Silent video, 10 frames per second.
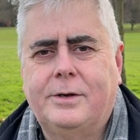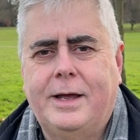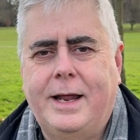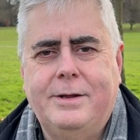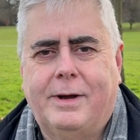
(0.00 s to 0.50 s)

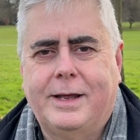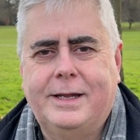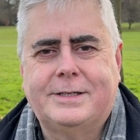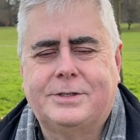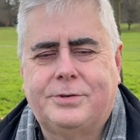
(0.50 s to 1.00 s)
Anyway,
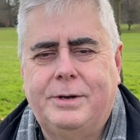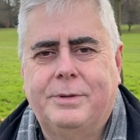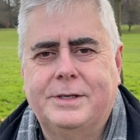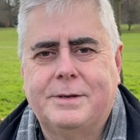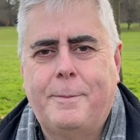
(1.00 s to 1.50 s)
it's a trip
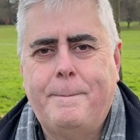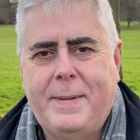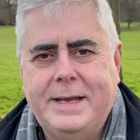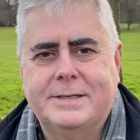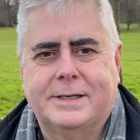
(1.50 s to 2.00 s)
that is
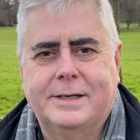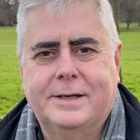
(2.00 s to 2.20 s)
amazing.